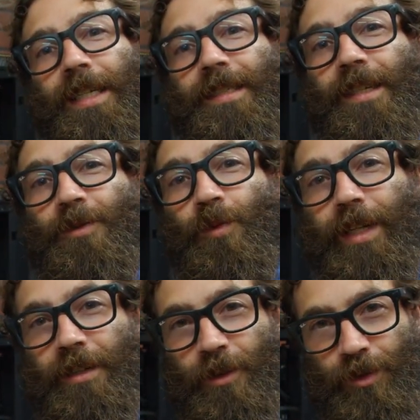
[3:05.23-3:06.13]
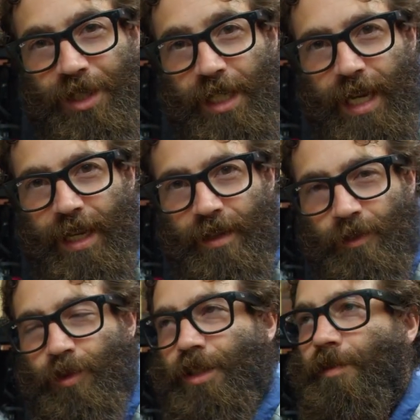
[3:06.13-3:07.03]
is in Windows 10,
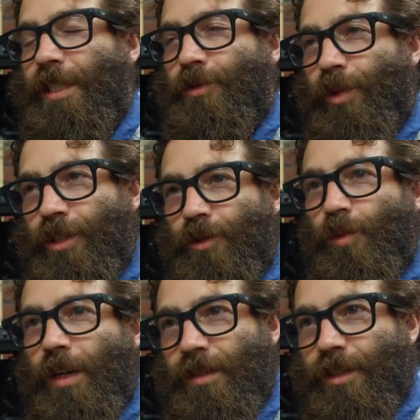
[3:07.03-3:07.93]
which means we do want